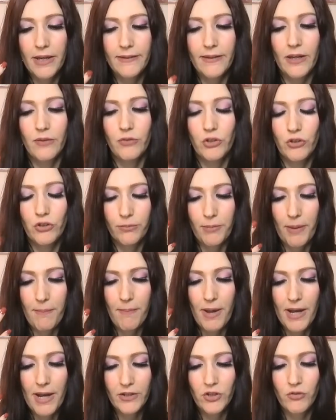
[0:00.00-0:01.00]
I have to use my
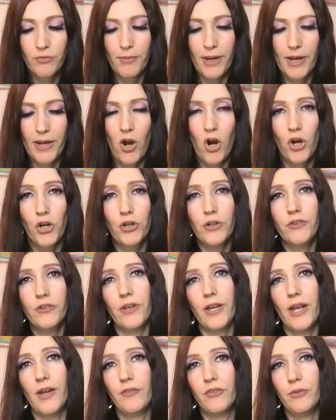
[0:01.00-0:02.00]
mind over my heart. I
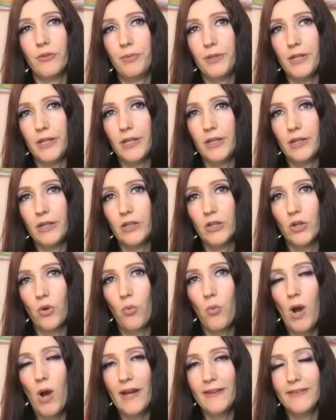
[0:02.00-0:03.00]
have to be, you know,
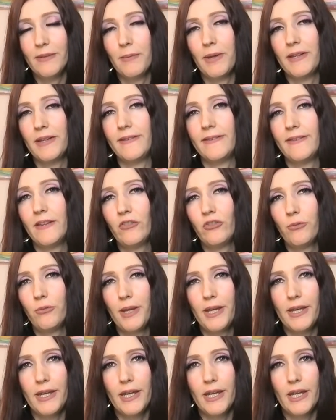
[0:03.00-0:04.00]
wise in my decision
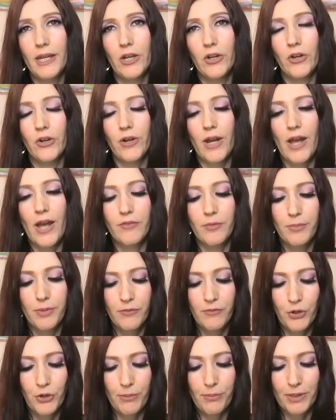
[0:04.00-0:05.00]
making here. I have to be
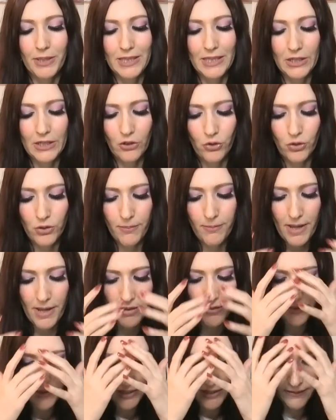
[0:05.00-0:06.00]
very political
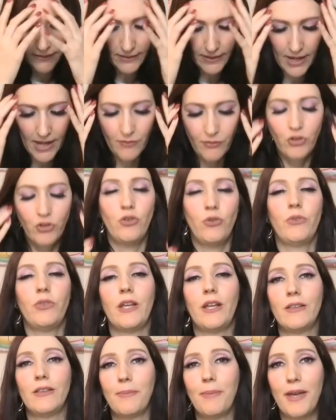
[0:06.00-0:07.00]
about things, and I have to do
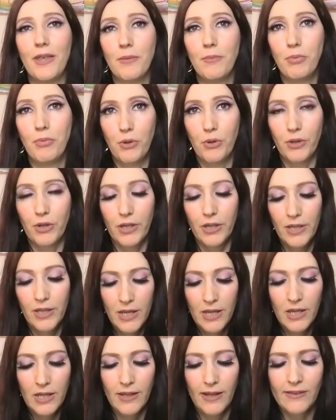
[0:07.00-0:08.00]
things by the book.
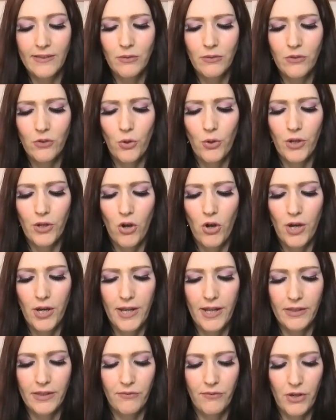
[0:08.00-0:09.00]
That's what's going on
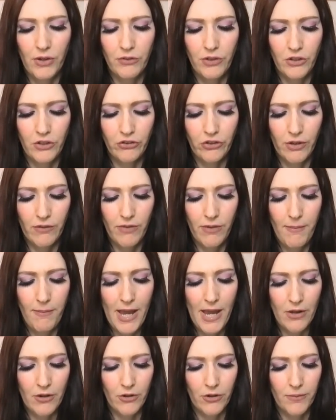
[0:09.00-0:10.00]
at the foundation of the
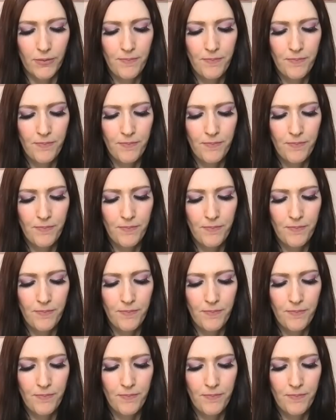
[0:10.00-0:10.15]
matter.